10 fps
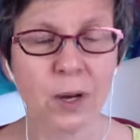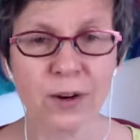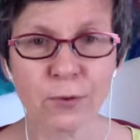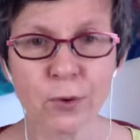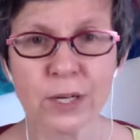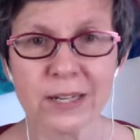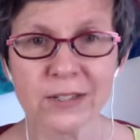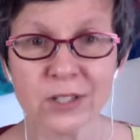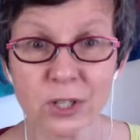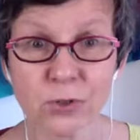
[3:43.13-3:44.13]
whatever it
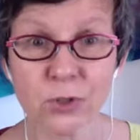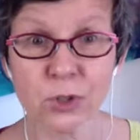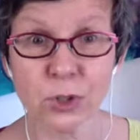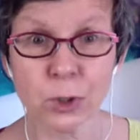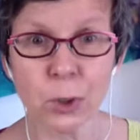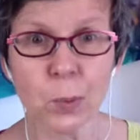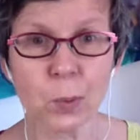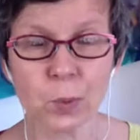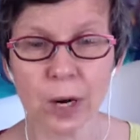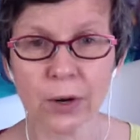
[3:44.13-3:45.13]
is that you do
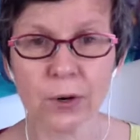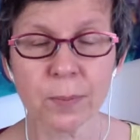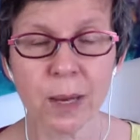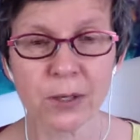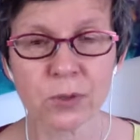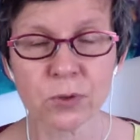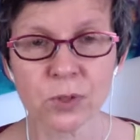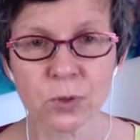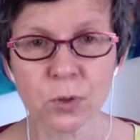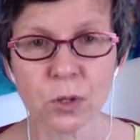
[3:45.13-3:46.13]
prior to medical
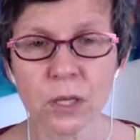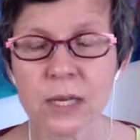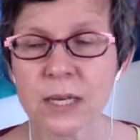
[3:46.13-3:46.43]
school,